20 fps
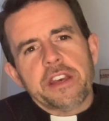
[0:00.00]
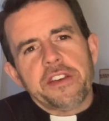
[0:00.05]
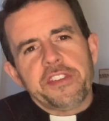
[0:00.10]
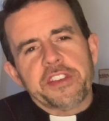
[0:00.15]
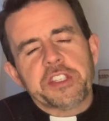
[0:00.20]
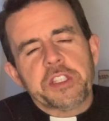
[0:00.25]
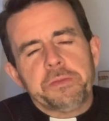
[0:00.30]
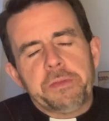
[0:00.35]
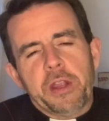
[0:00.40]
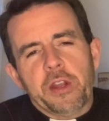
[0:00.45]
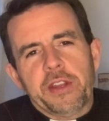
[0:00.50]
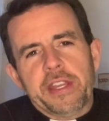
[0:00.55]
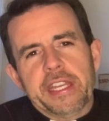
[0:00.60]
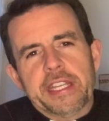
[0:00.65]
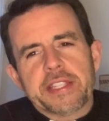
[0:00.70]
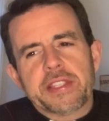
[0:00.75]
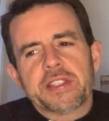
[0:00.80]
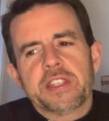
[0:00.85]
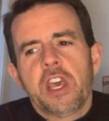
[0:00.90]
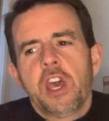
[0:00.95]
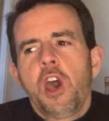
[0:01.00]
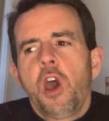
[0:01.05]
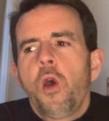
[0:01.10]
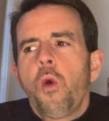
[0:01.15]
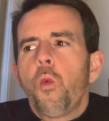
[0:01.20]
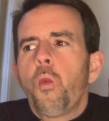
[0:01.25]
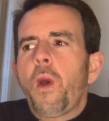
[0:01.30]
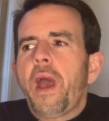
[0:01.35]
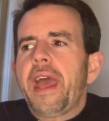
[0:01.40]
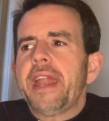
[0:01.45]
of experience,
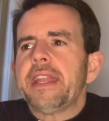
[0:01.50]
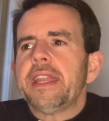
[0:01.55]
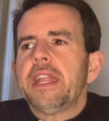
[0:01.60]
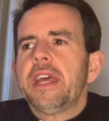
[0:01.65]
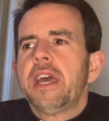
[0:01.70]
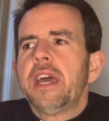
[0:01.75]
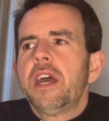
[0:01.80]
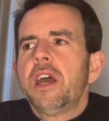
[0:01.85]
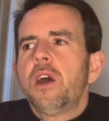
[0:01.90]
when